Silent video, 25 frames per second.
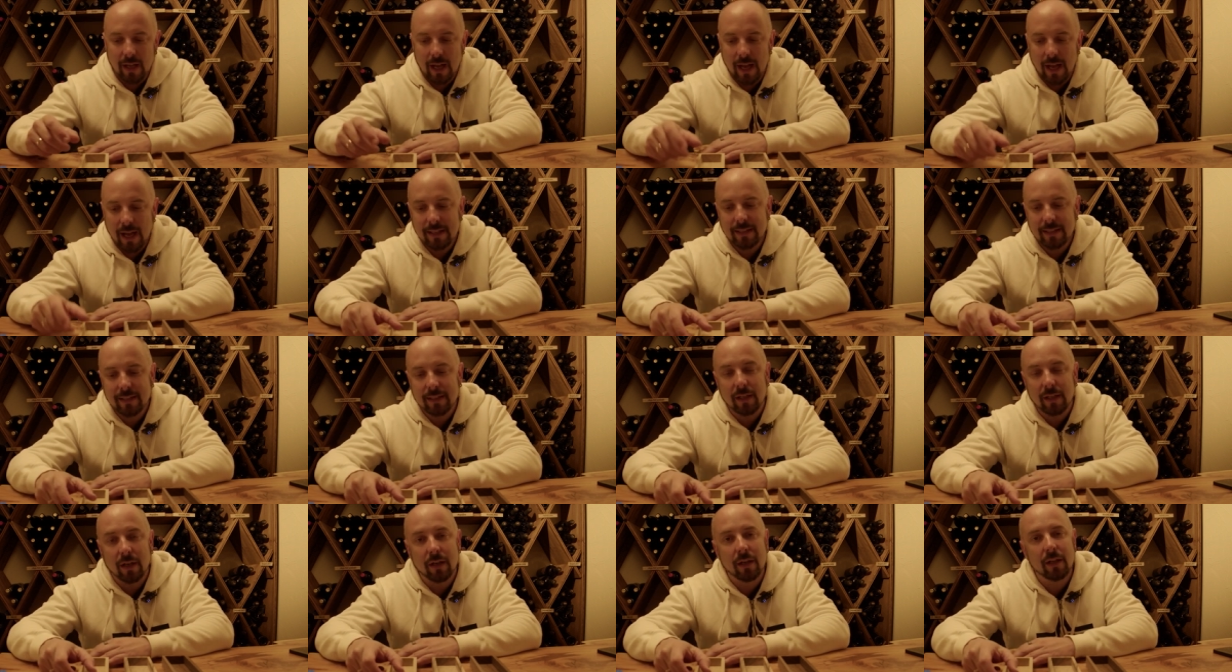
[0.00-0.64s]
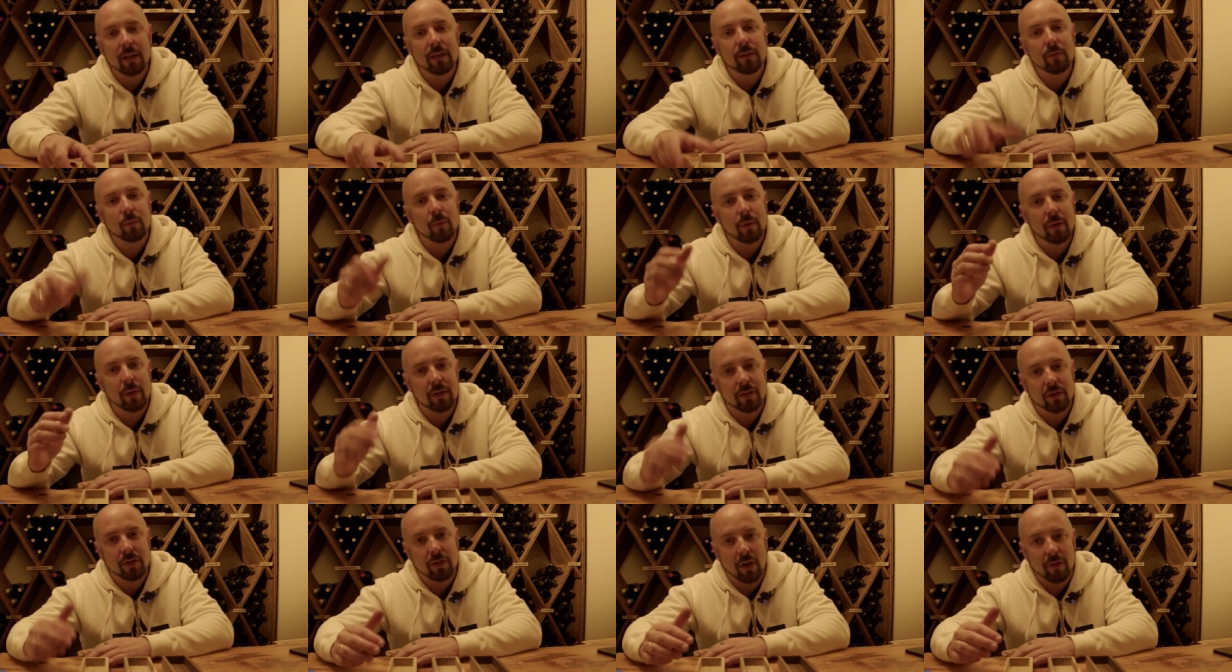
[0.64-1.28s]
I started with
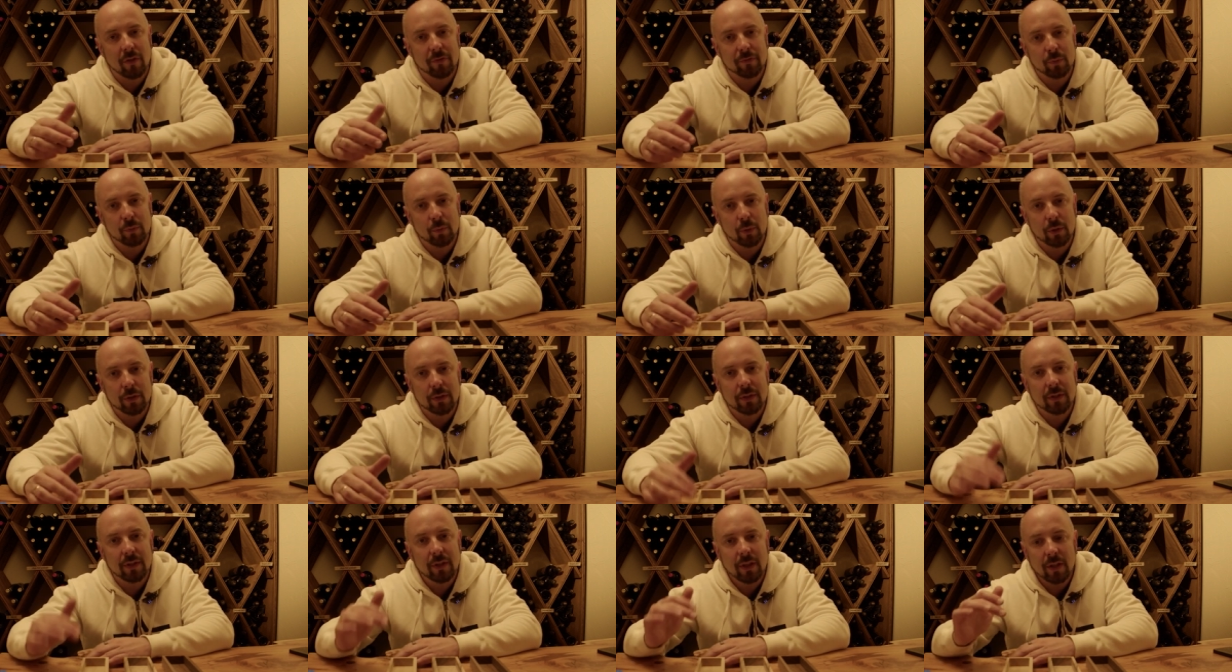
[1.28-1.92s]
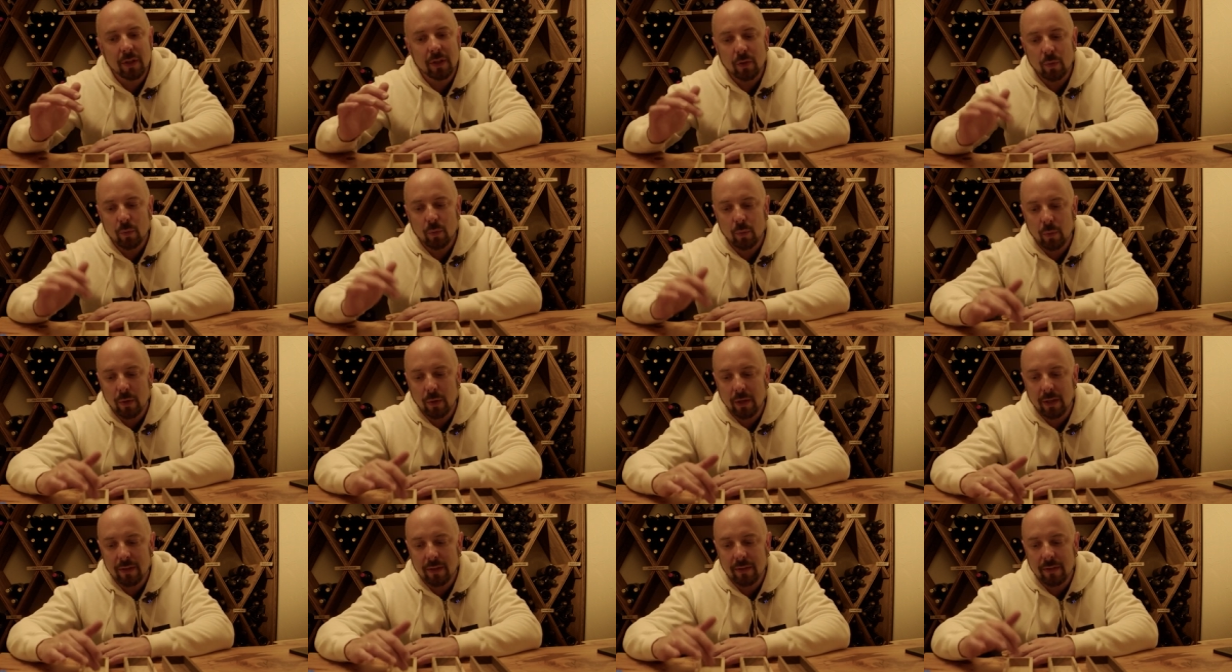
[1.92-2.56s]
the softwood,
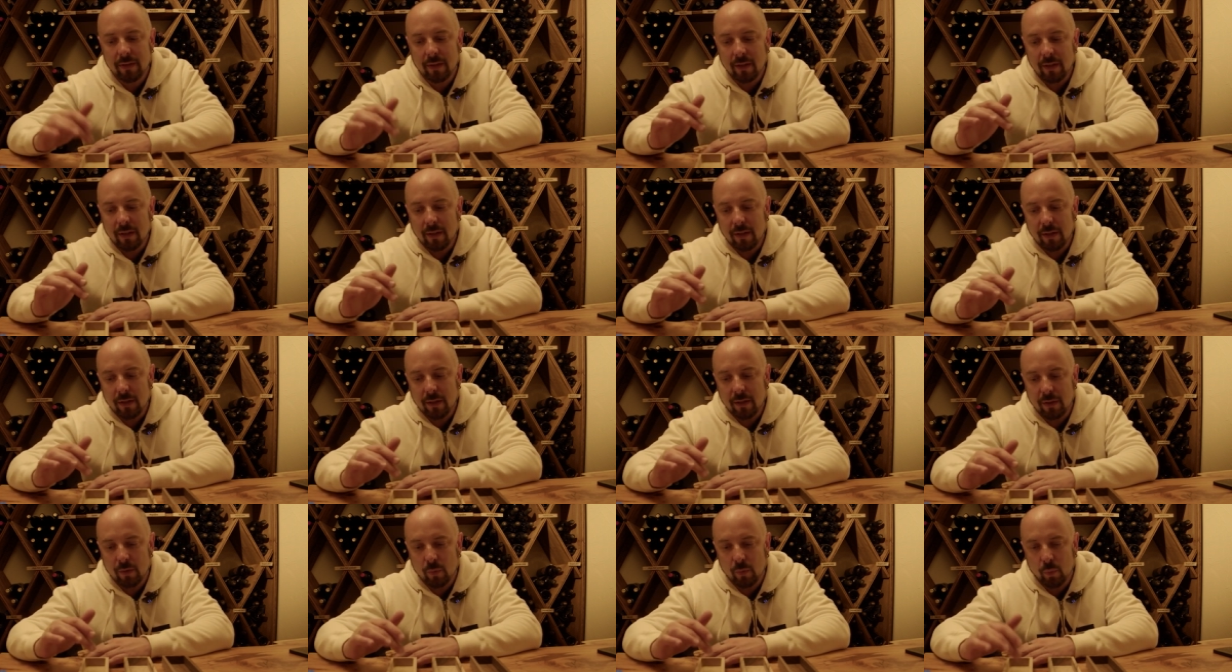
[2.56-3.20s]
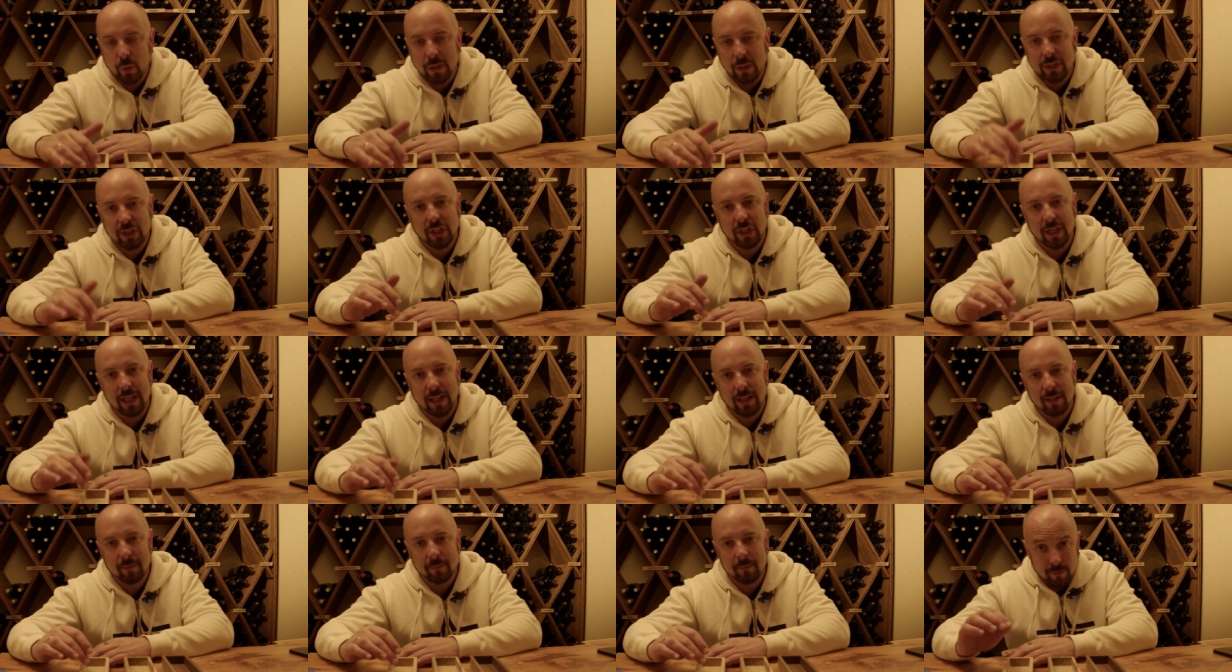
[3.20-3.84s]
with the witch
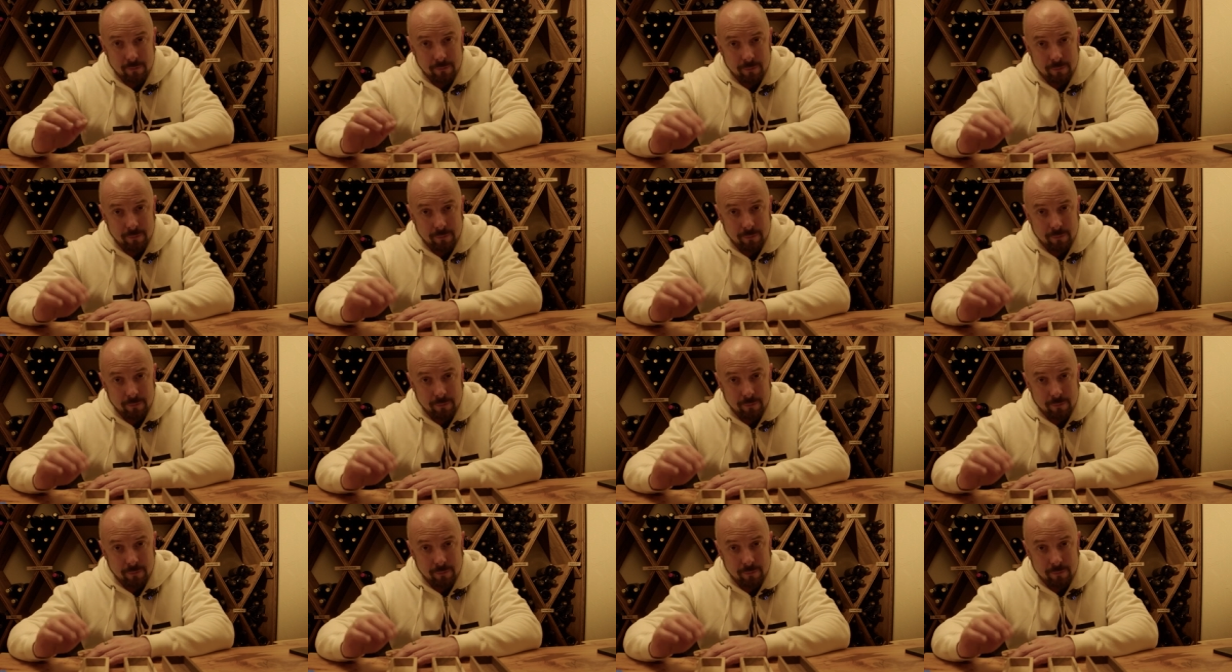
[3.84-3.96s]
elm.